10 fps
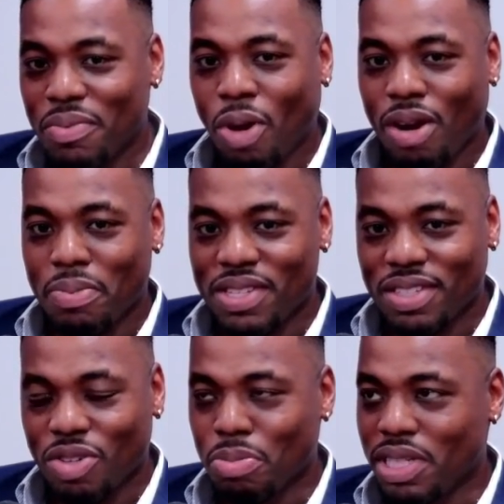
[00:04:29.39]
brought up this
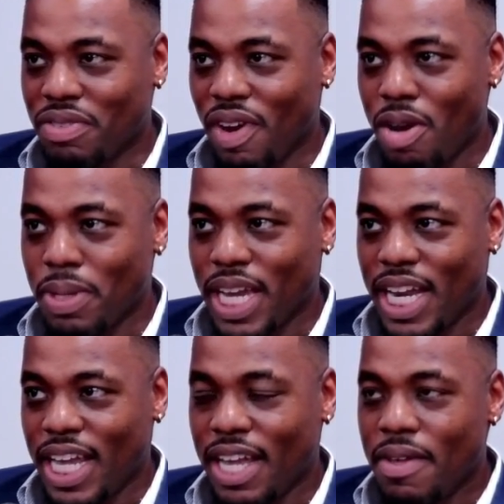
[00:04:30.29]
a little bit in the very
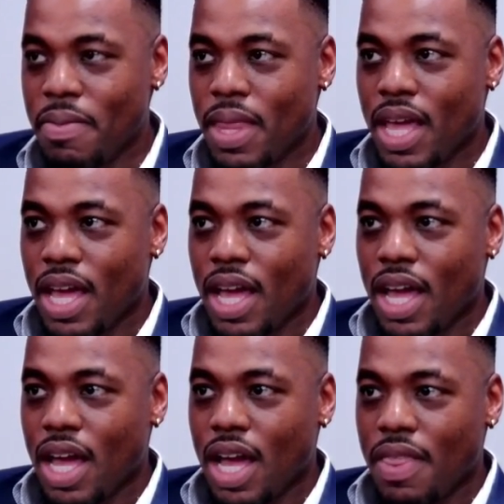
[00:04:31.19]
beginning,
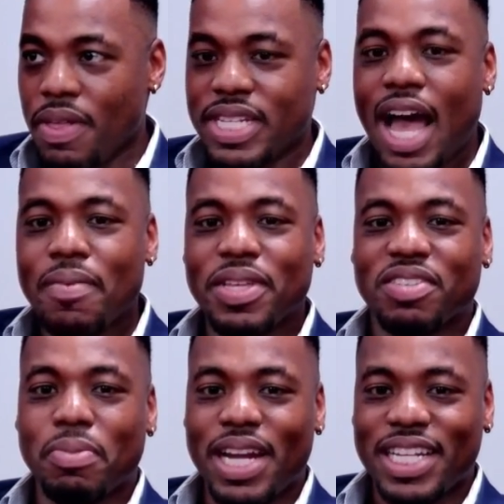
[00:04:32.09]
the time that
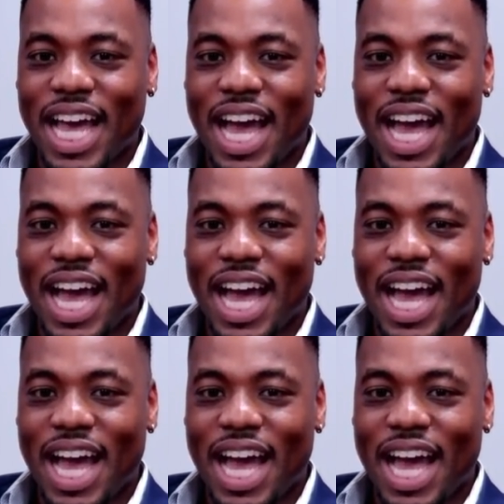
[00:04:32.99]
somebody